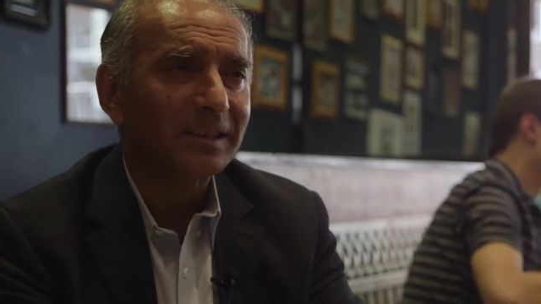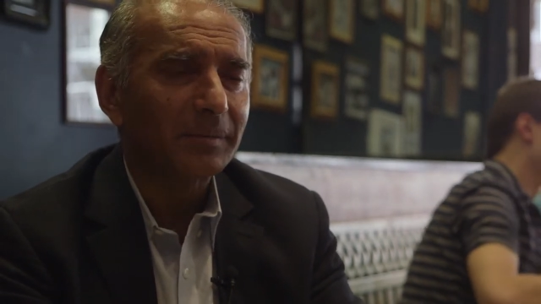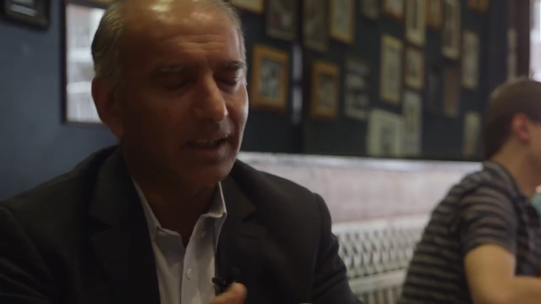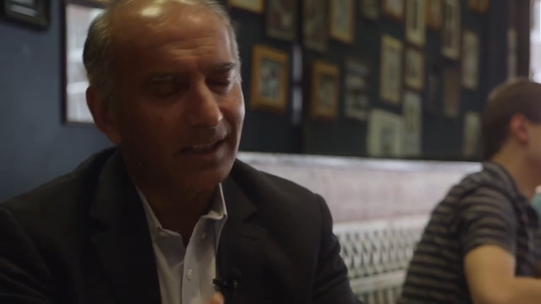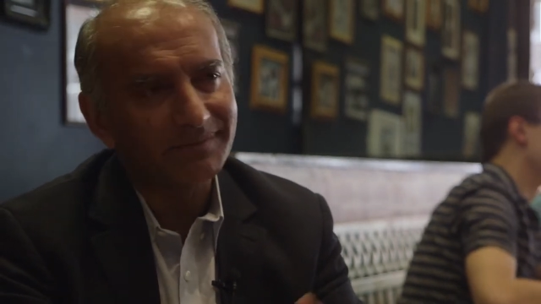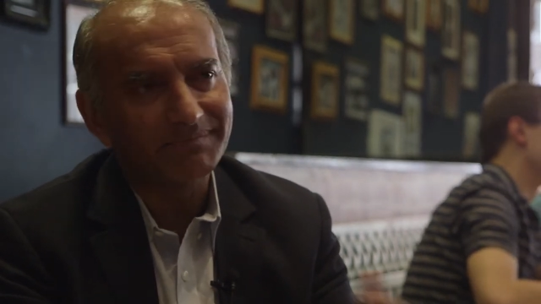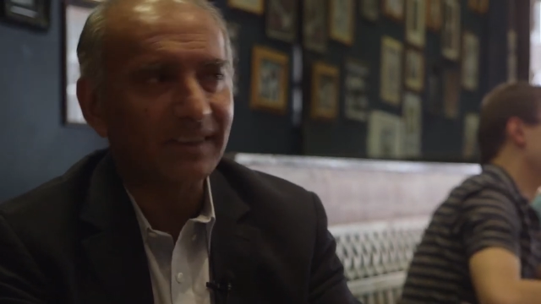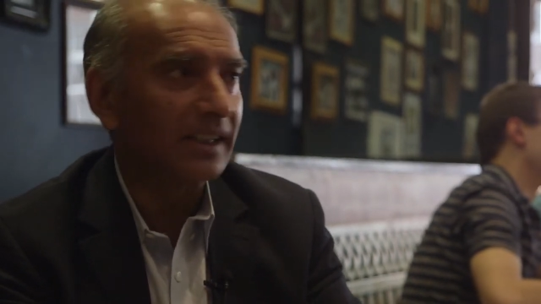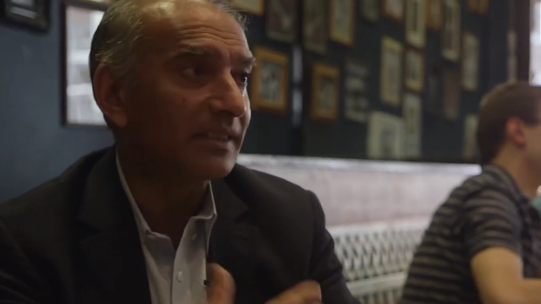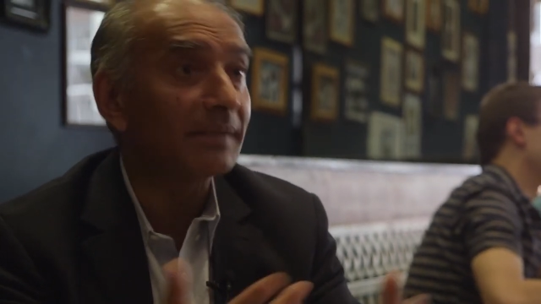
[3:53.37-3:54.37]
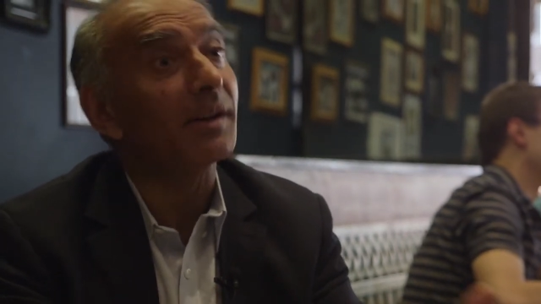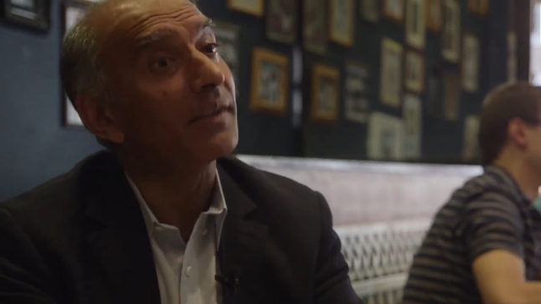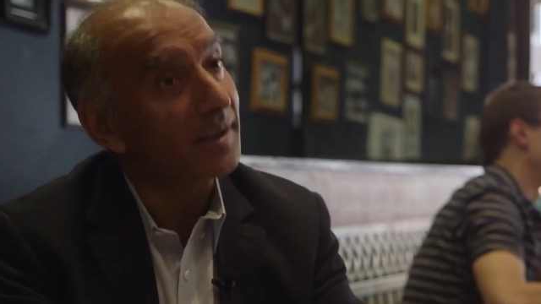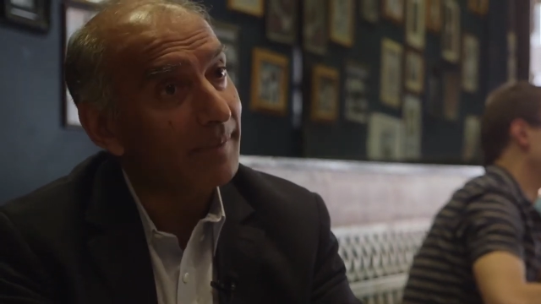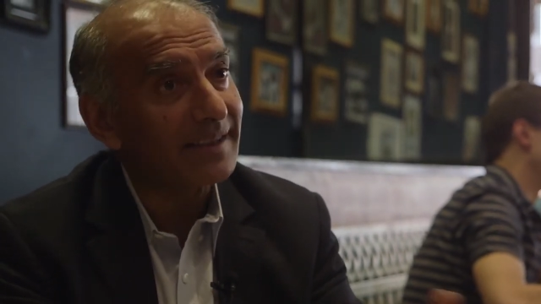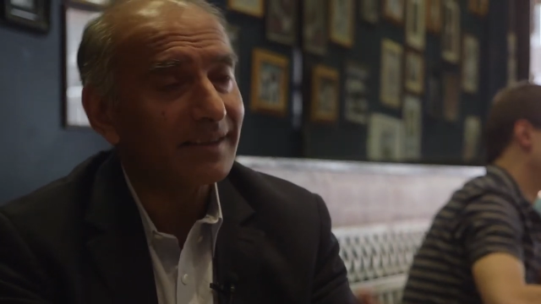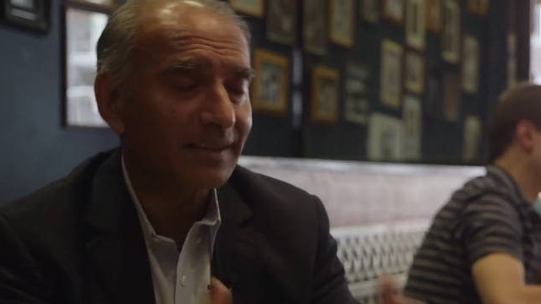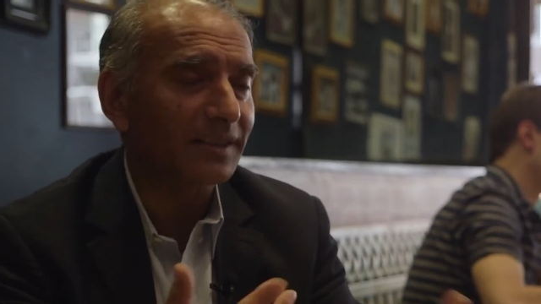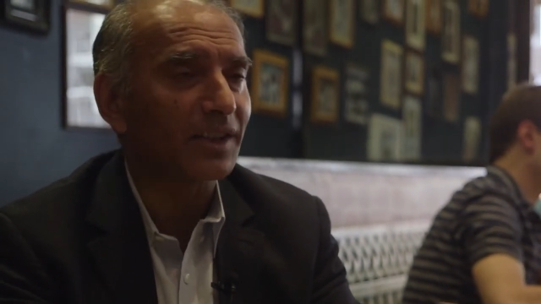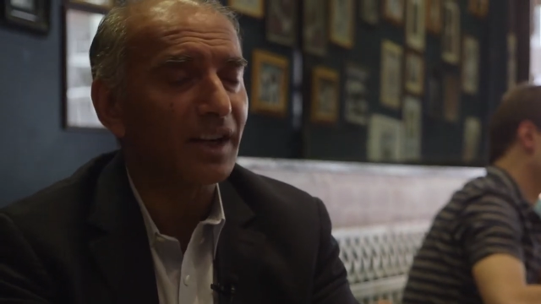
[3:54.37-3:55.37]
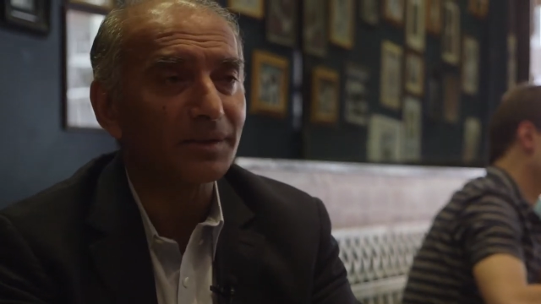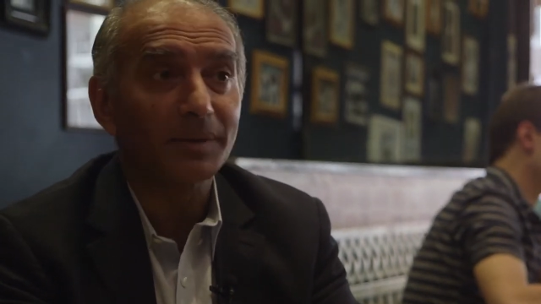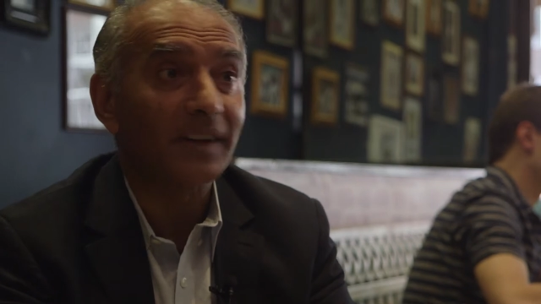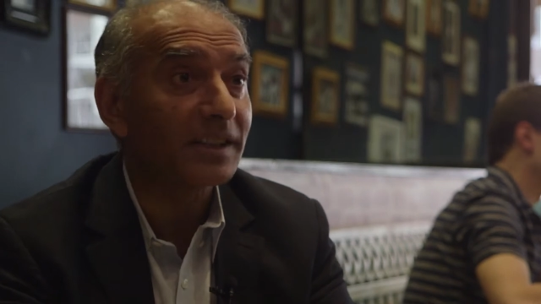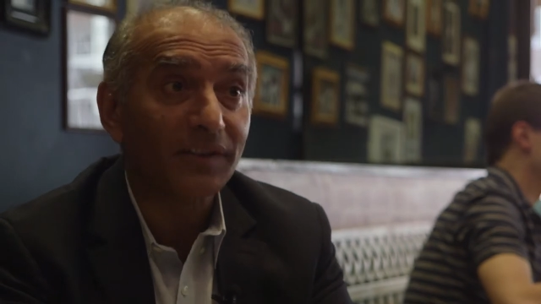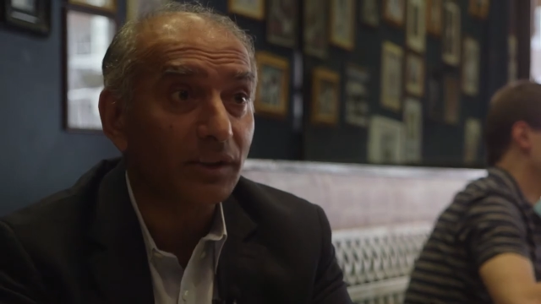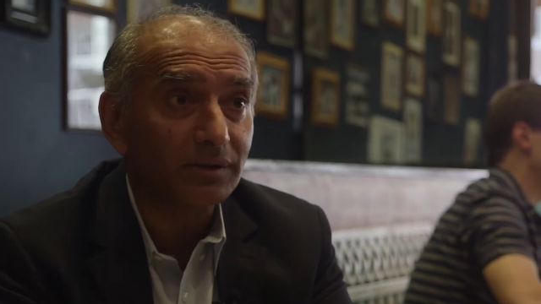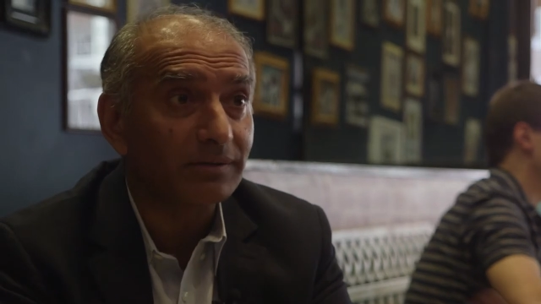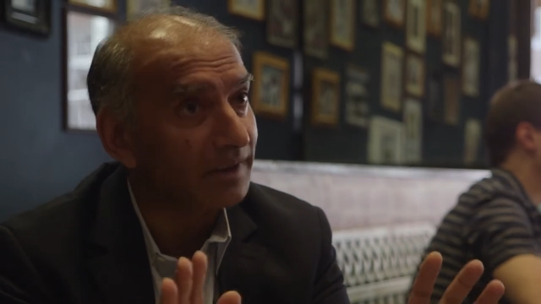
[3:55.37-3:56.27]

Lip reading: But I did my very best. Yes, the times were very difficult,